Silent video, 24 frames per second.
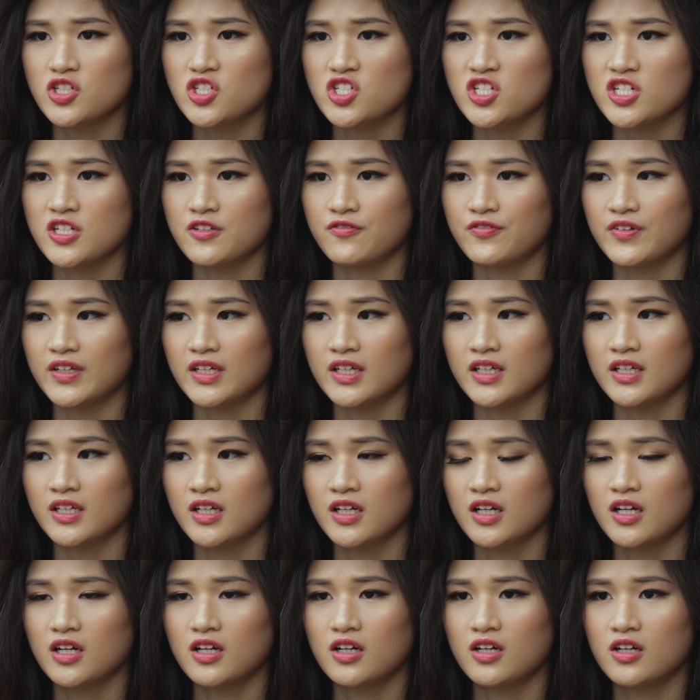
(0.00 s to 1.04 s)
achieving
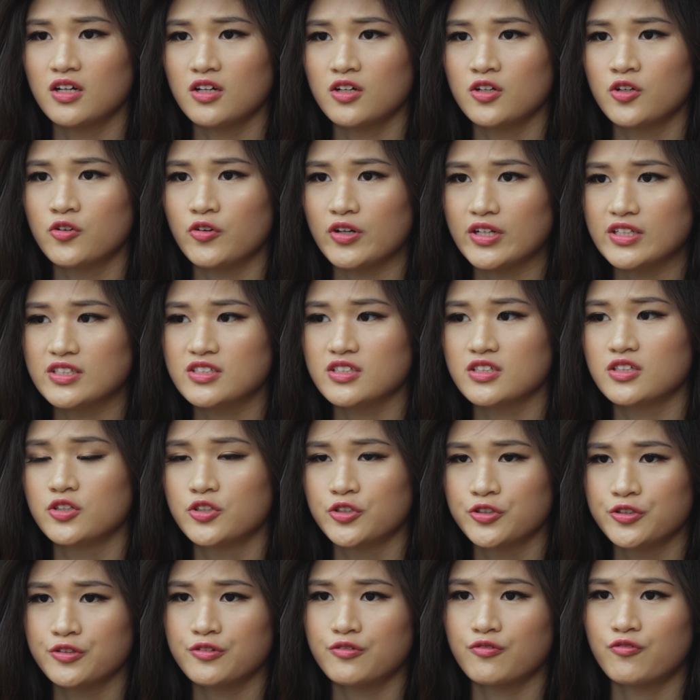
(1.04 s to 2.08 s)
greater
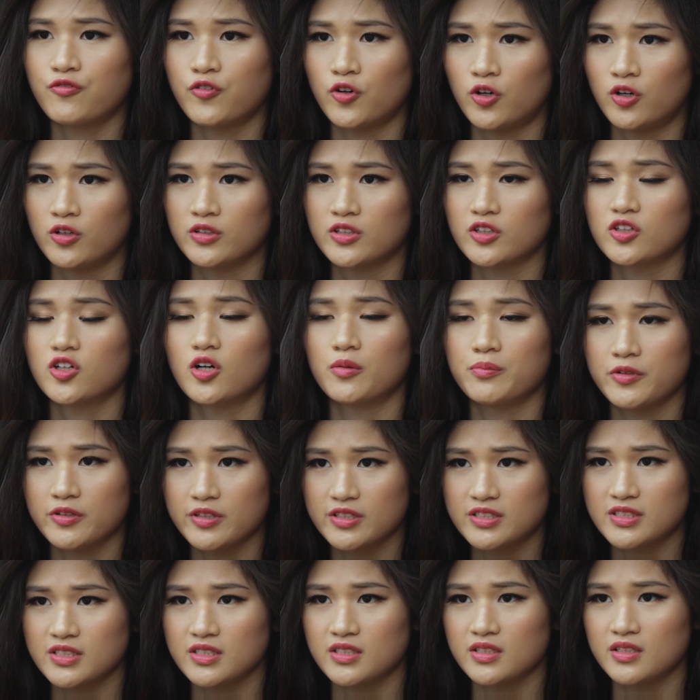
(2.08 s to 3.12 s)
good for the
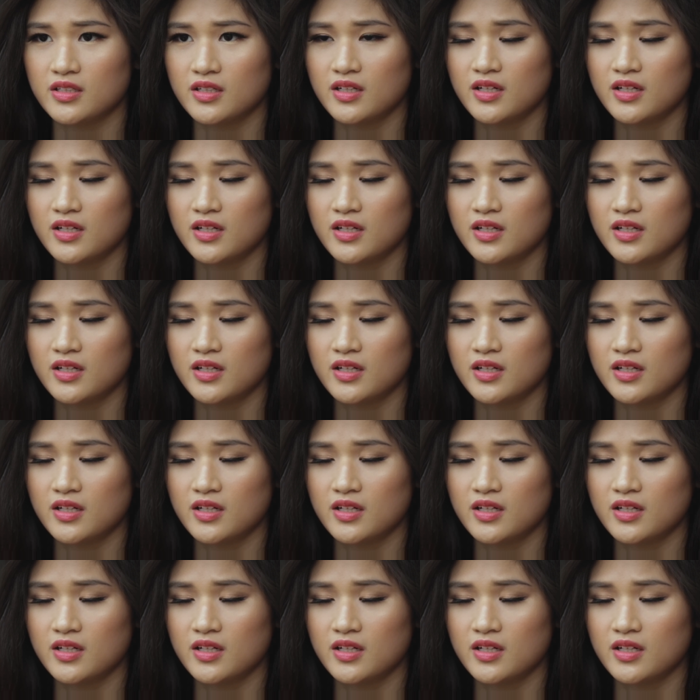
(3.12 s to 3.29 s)
community